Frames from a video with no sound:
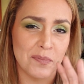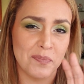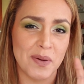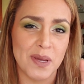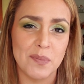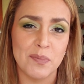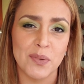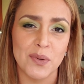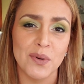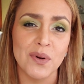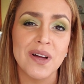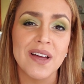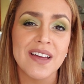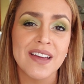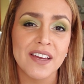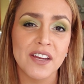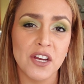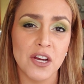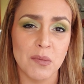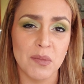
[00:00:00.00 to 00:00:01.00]
People
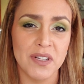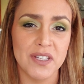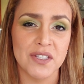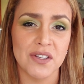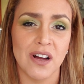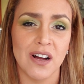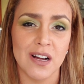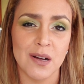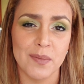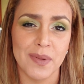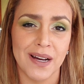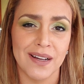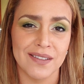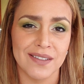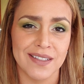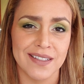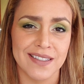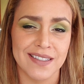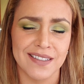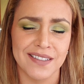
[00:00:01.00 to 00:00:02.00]
hear me talk
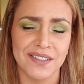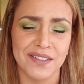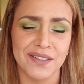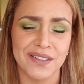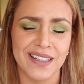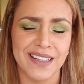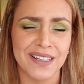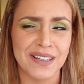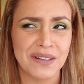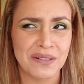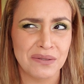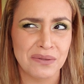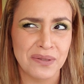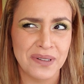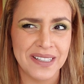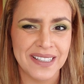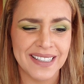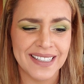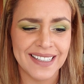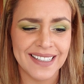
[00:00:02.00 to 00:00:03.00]
about this and they're like,
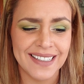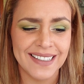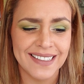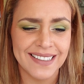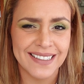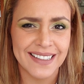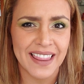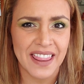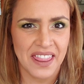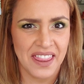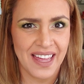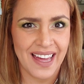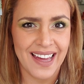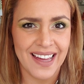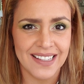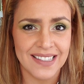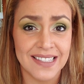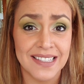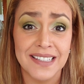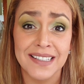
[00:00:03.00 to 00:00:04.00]
really?
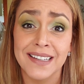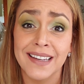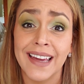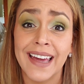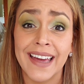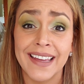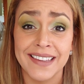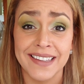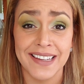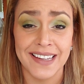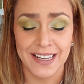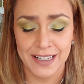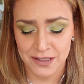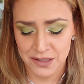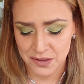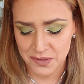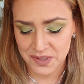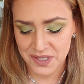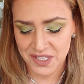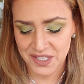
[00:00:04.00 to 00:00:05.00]
That? And the
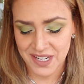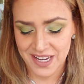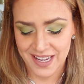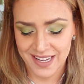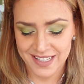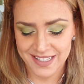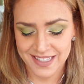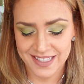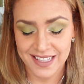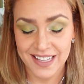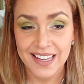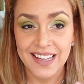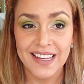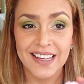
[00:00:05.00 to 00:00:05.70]
answer is yes.